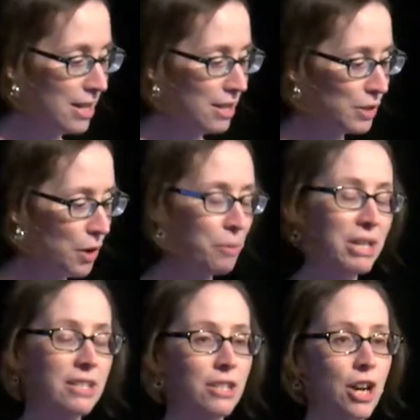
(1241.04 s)
So I
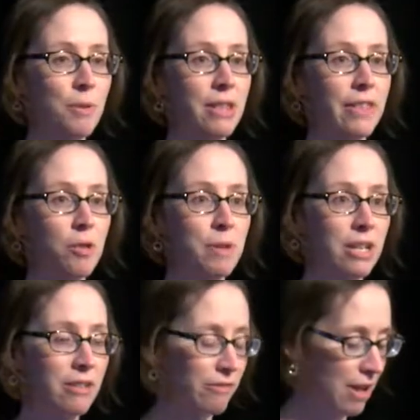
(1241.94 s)
want to start with a little
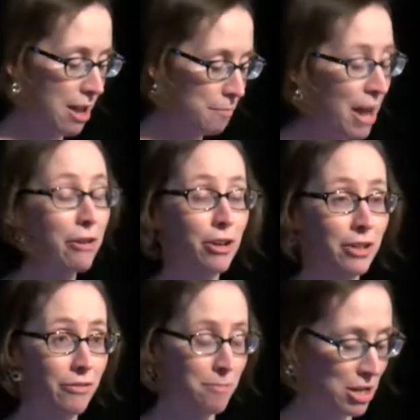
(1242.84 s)
bit of um,
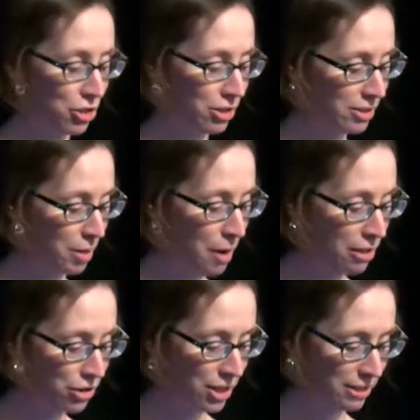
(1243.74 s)
background information. So I
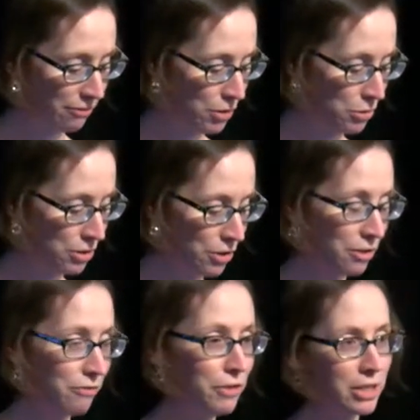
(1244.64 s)
apologize if folks
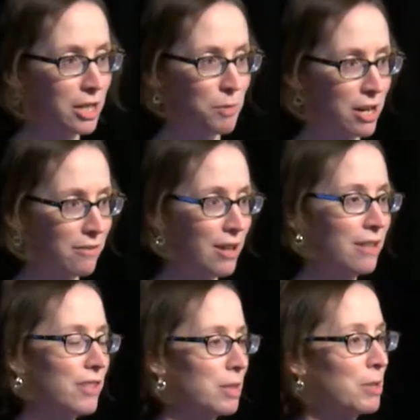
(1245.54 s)
are fully aware of all
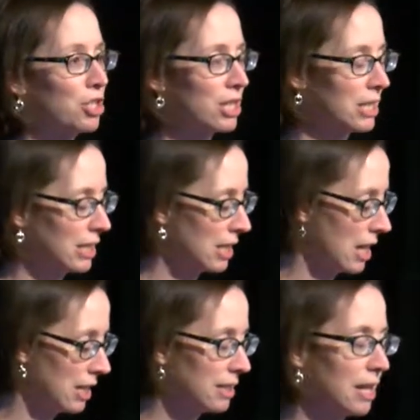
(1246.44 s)
of this, but just in
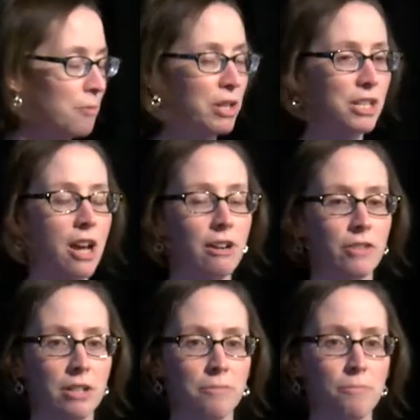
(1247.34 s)
case, I want to talk
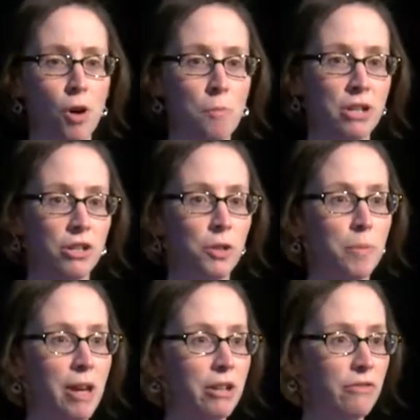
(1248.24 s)
for a moment or two
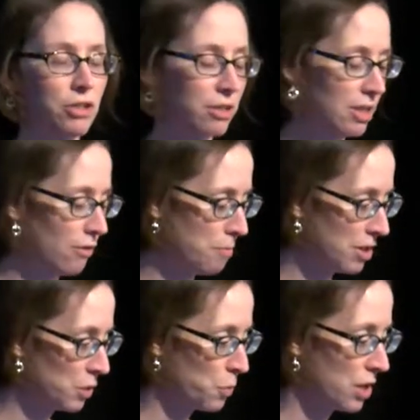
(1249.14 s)
about Efficiency
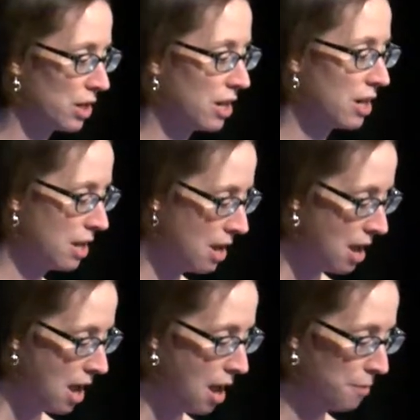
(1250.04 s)
Vermont's work.
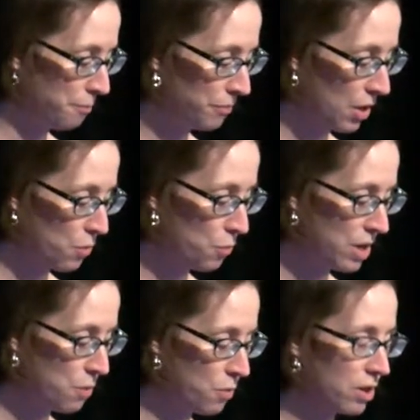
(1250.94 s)
Um,
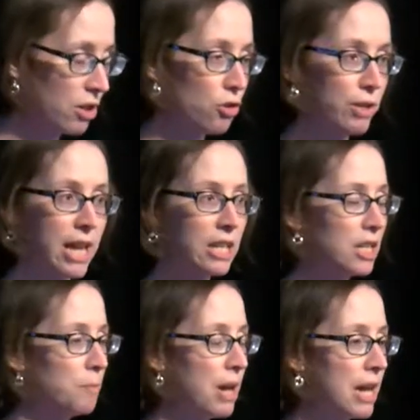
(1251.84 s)
we were
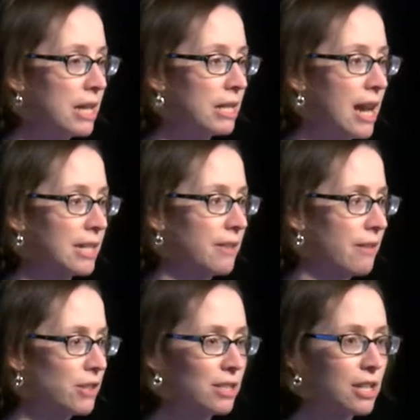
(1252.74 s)
created by an act of the
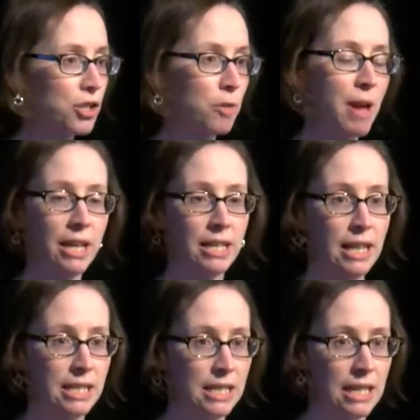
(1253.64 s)
legislature back in
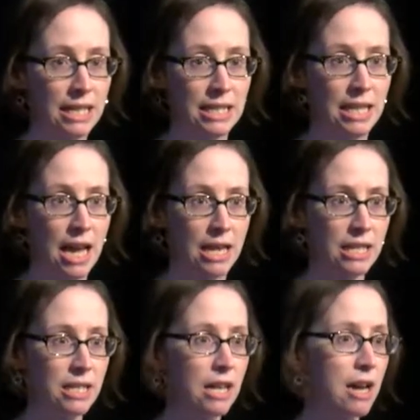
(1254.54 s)

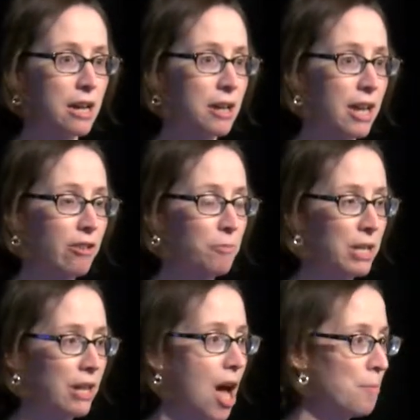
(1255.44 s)
1999 uh, and have
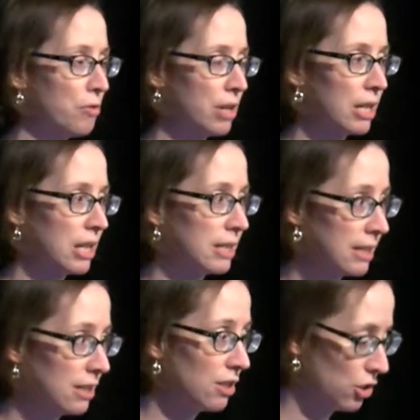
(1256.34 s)
been operating
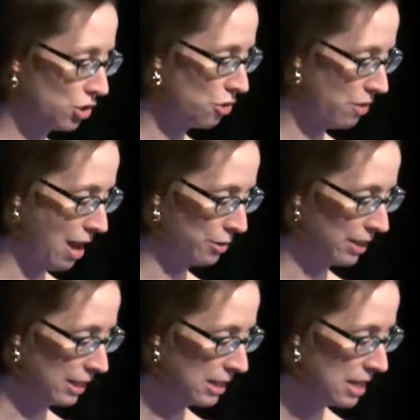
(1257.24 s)
since
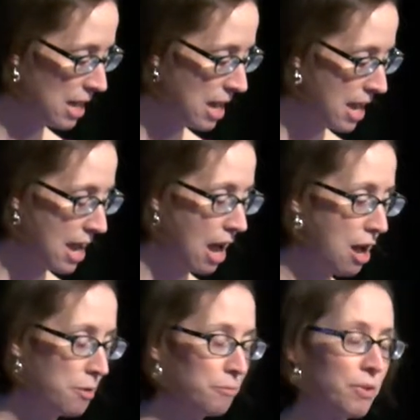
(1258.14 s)
2000.
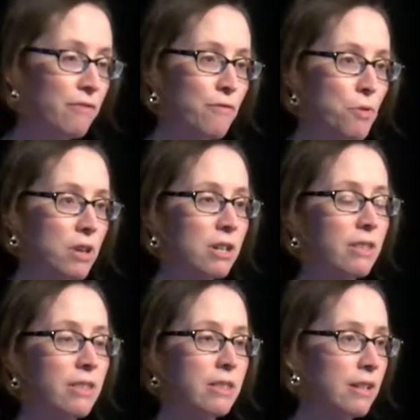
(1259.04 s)
Um, before
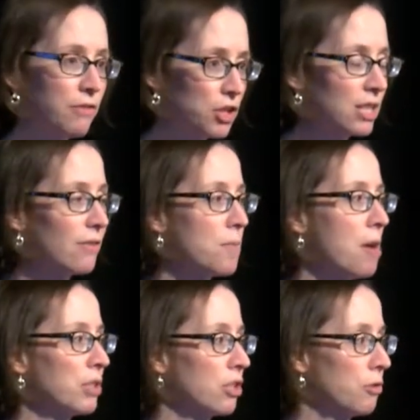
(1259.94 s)
Efficiency
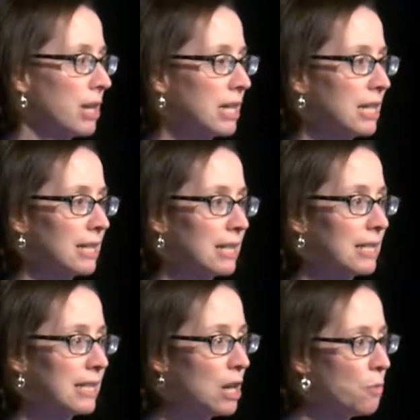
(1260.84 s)
Vermont was created as a
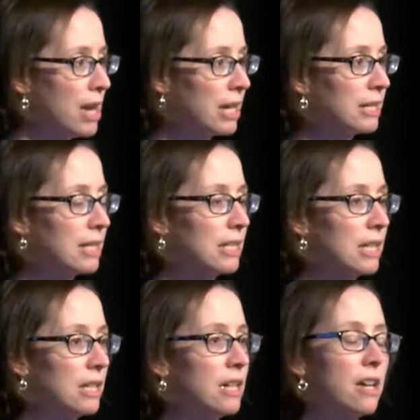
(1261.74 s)
statewide
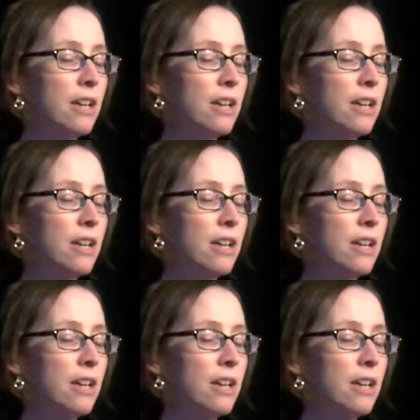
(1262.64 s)
entity,